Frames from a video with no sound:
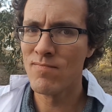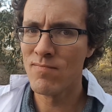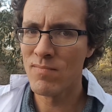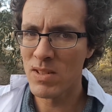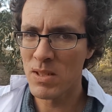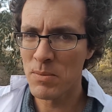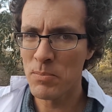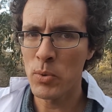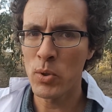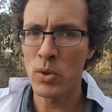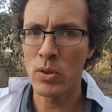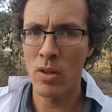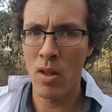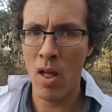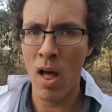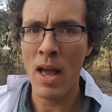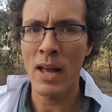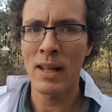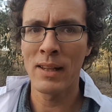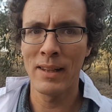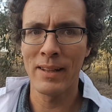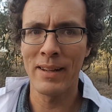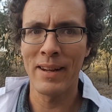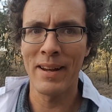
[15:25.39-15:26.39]
is more
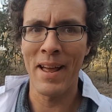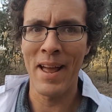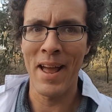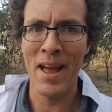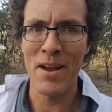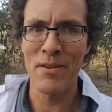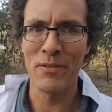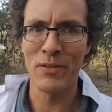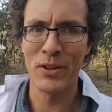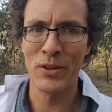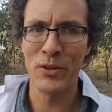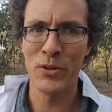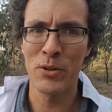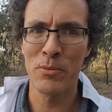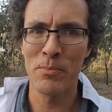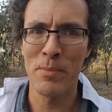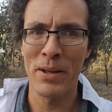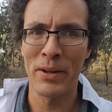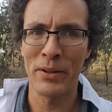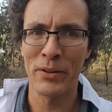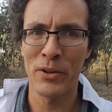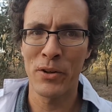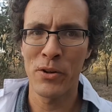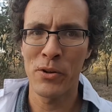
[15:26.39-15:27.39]
likely to have a good
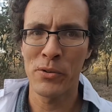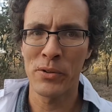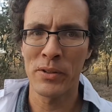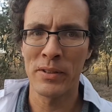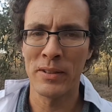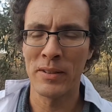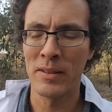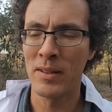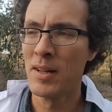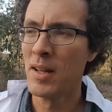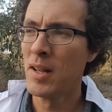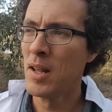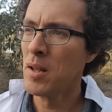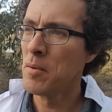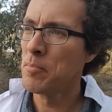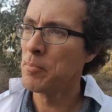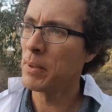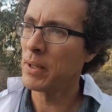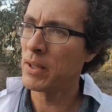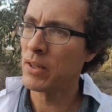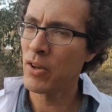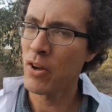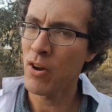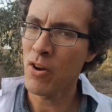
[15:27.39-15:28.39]
amount of gold in it,
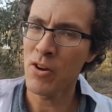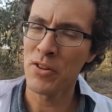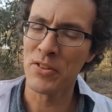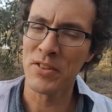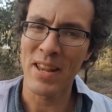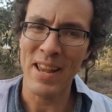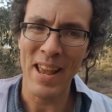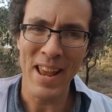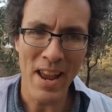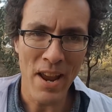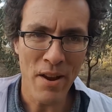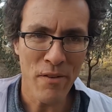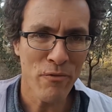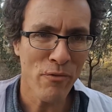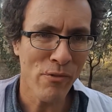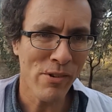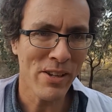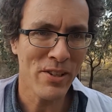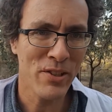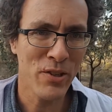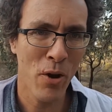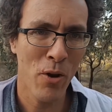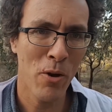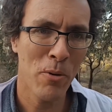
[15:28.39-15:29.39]
because every
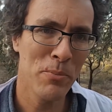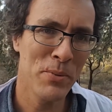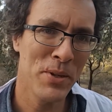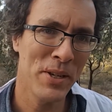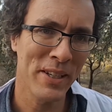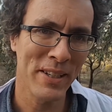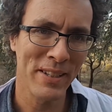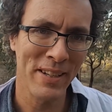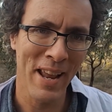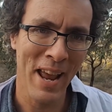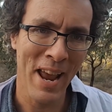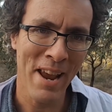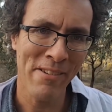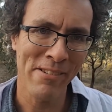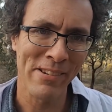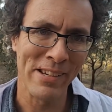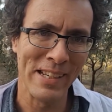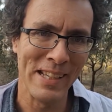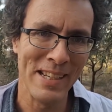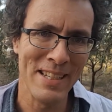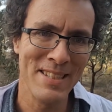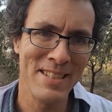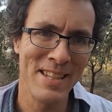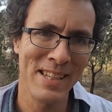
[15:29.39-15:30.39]
Tom, Dick and Harry
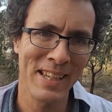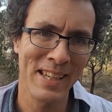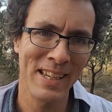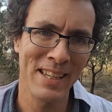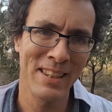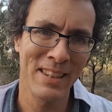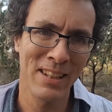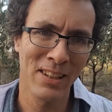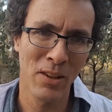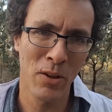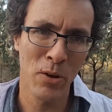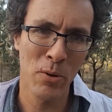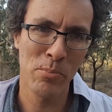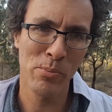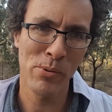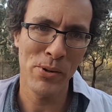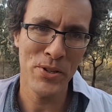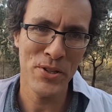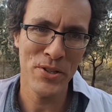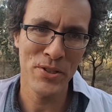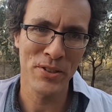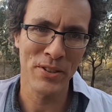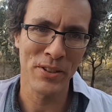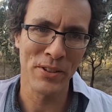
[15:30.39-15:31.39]
is digging in the low
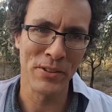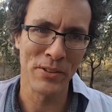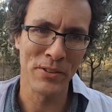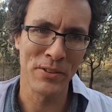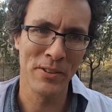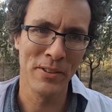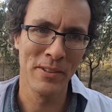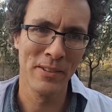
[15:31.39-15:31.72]
pressure zone.